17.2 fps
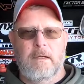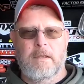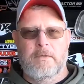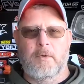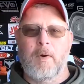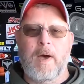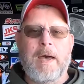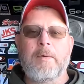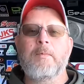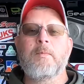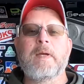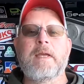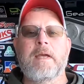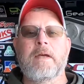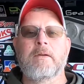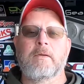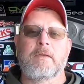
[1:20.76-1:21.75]
So how do
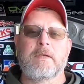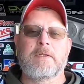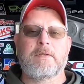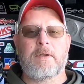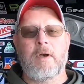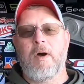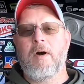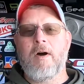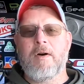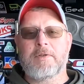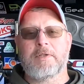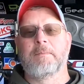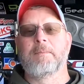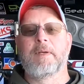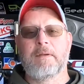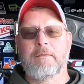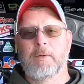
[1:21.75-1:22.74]
we enter this
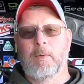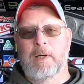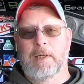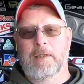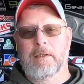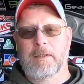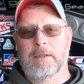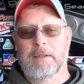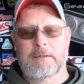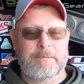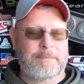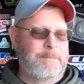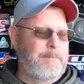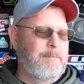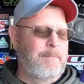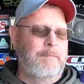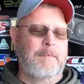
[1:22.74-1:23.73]
awesome giveaway, Clint?
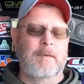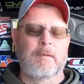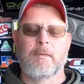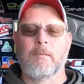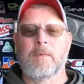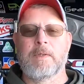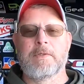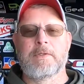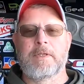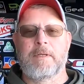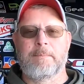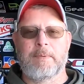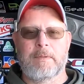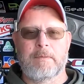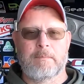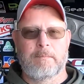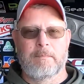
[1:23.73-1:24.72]
Real
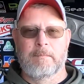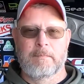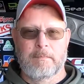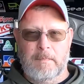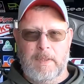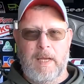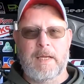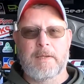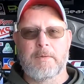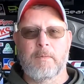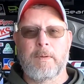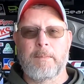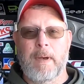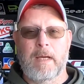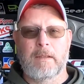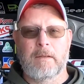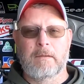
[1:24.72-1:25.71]
simple. As a
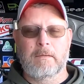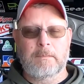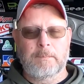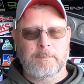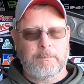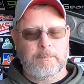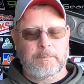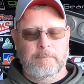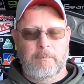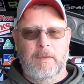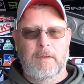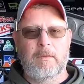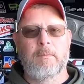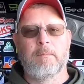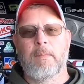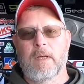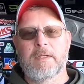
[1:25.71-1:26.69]
reminder,
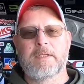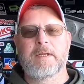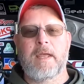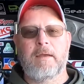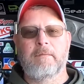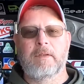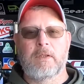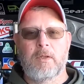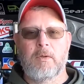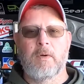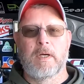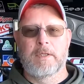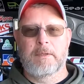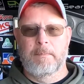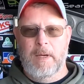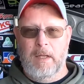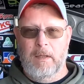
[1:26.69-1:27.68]
you must have a
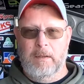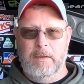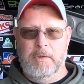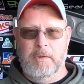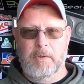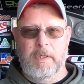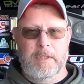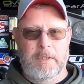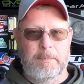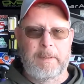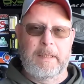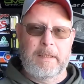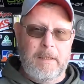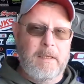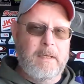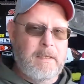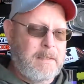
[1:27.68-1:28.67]
U.S. mailing address,
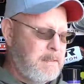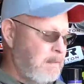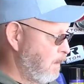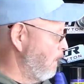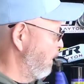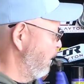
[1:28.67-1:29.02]
because